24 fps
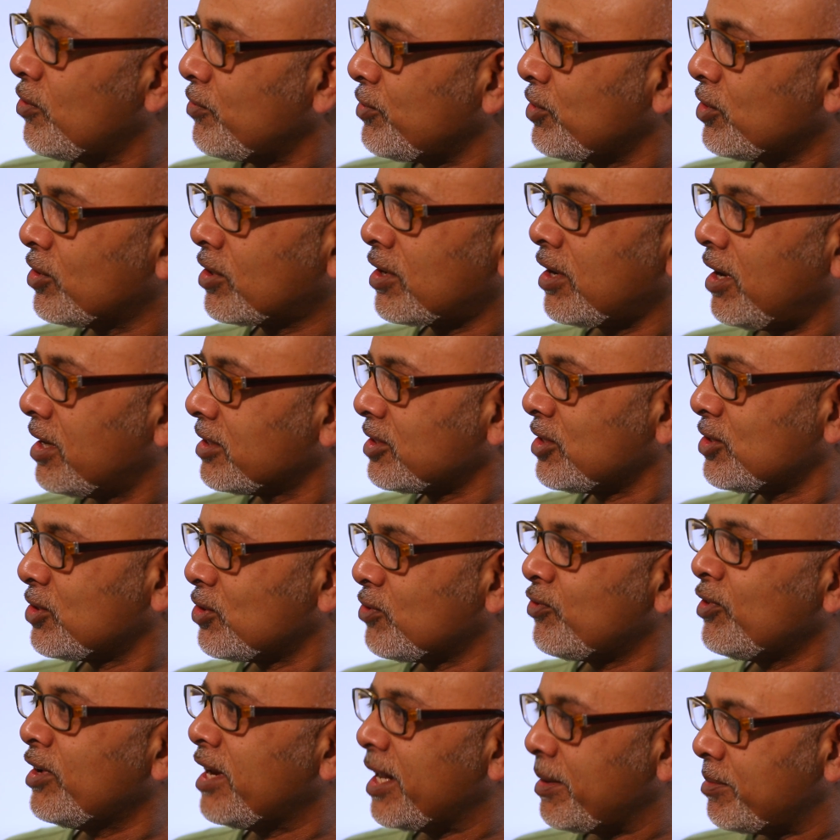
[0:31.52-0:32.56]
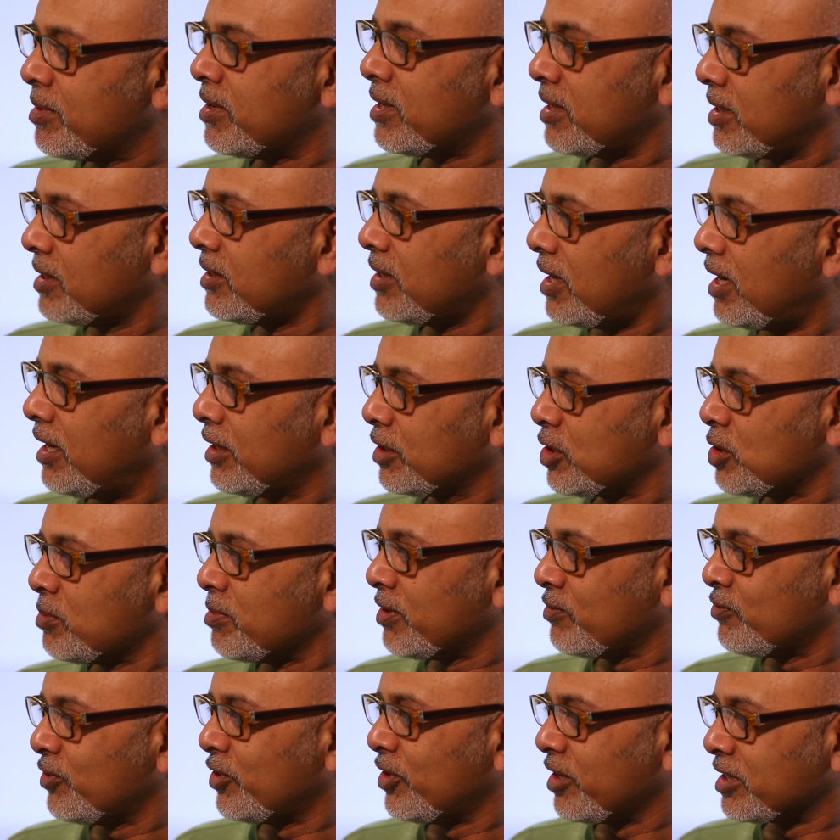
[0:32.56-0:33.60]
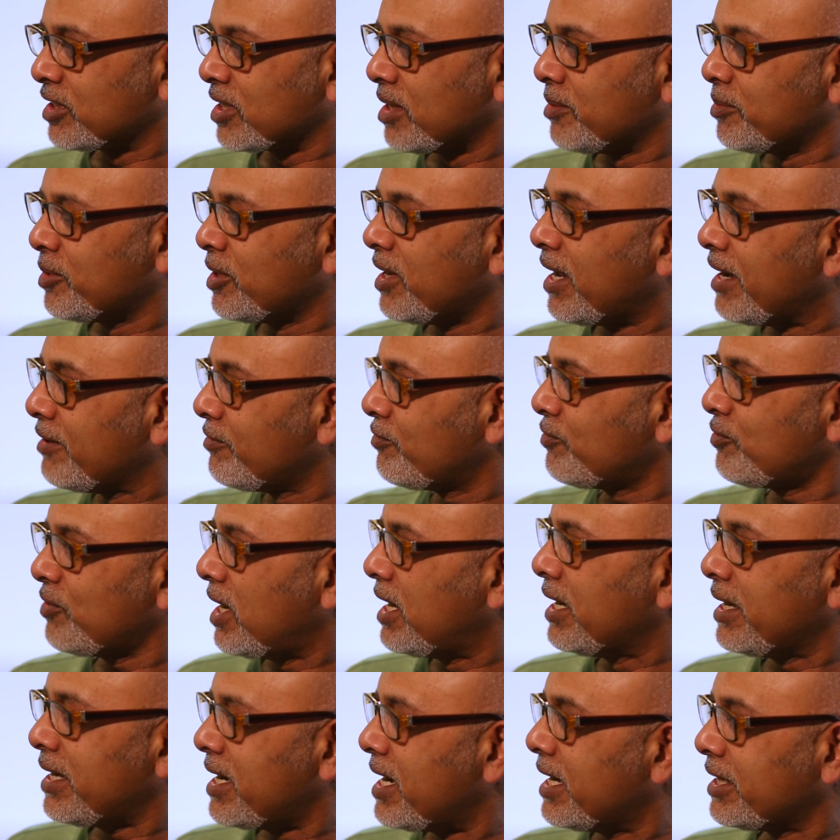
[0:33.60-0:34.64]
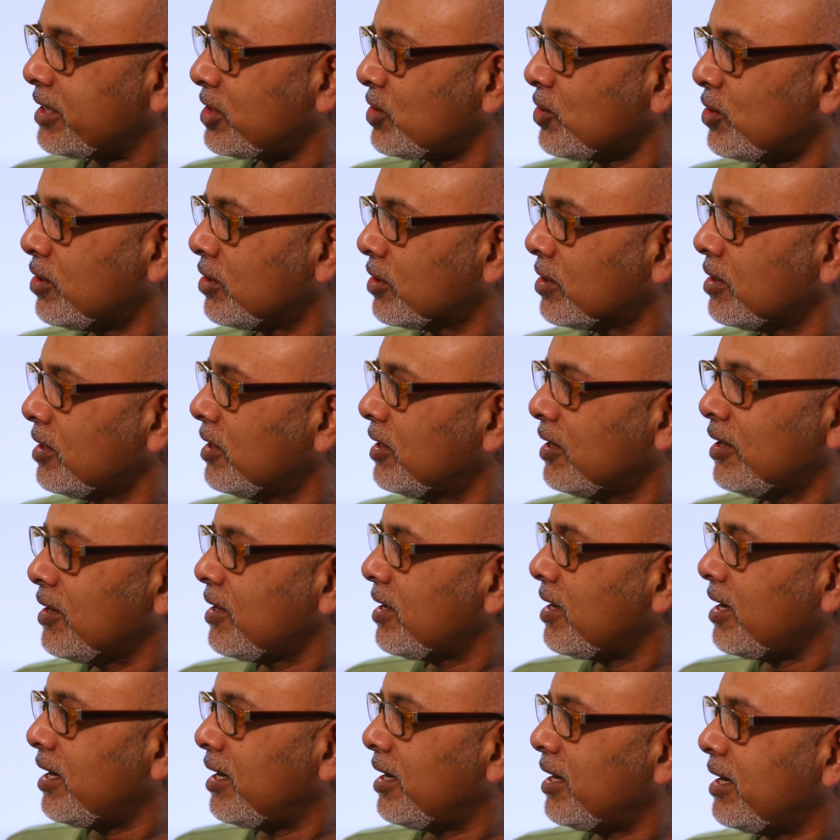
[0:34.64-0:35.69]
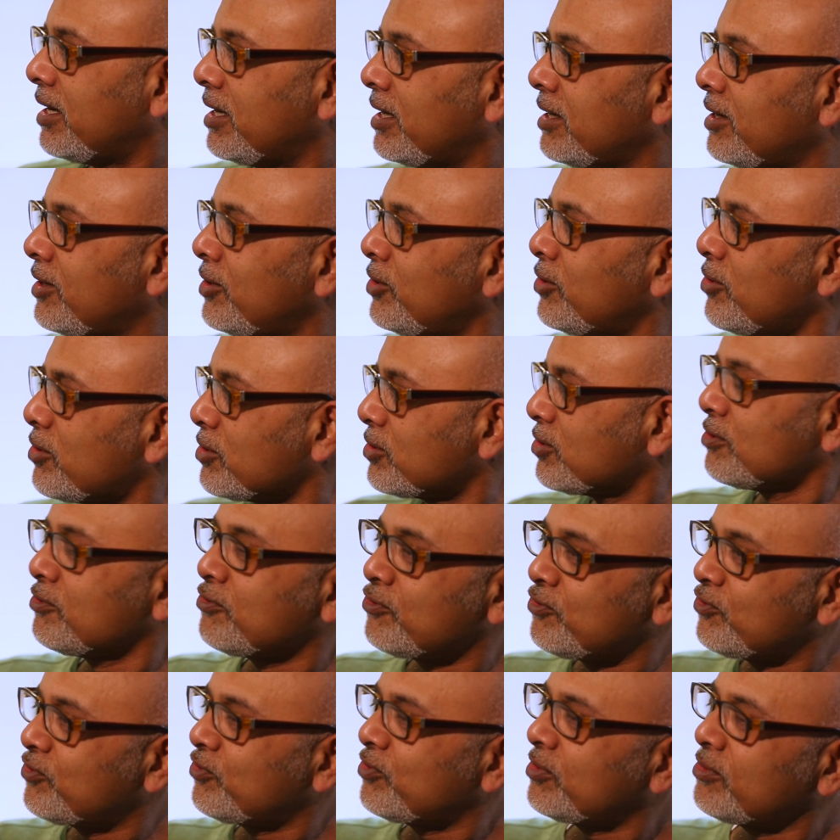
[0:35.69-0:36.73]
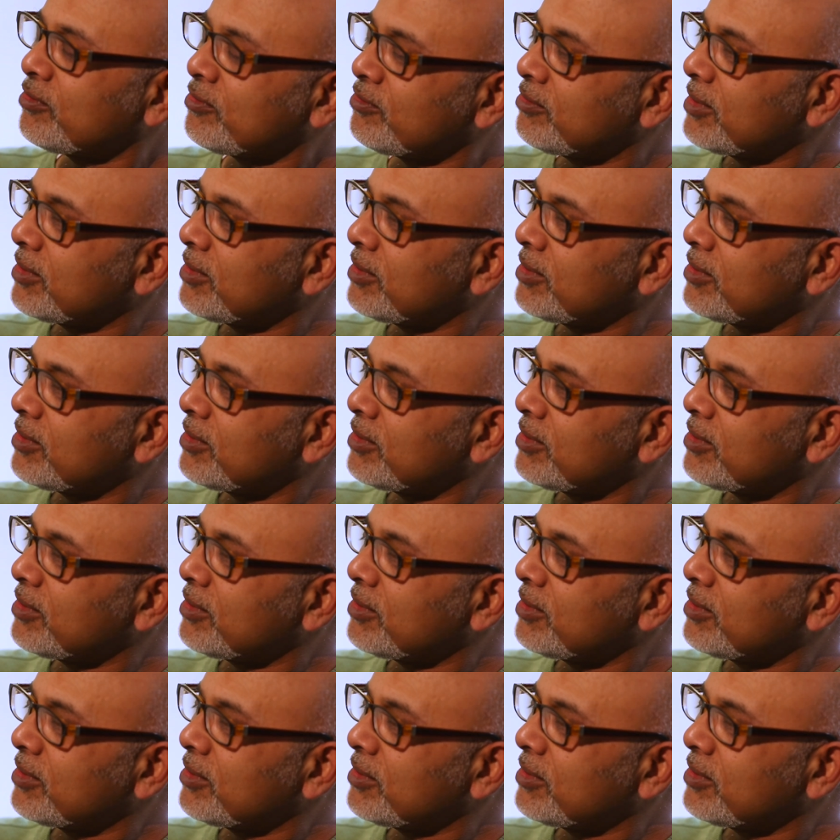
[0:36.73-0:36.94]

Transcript: of your classes of labor argument, for example, I saw a lot of